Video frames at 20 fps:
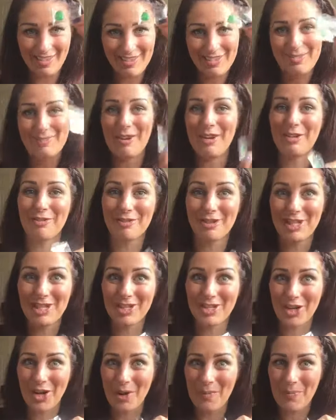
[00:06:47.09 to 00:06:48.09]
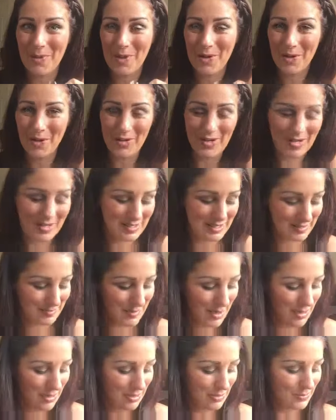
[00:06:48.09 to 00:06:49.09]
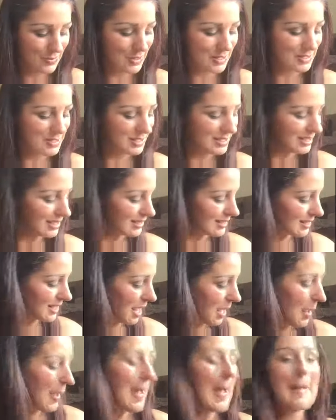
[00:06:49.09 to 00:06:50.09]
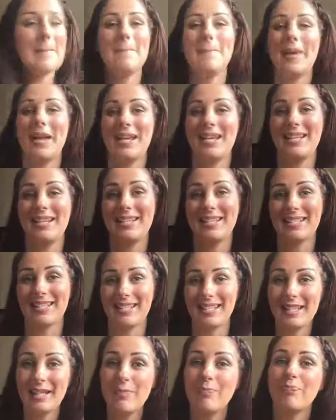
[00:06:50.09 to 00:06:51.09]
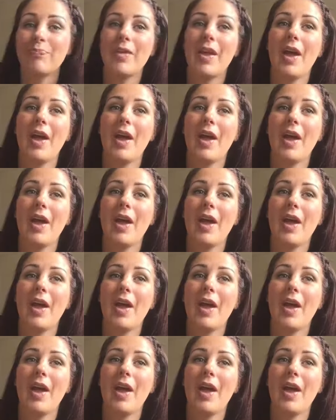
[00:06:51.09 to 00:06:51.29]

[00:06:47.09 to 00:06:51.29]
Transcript: This is my green charm that I got last month, which is amazing.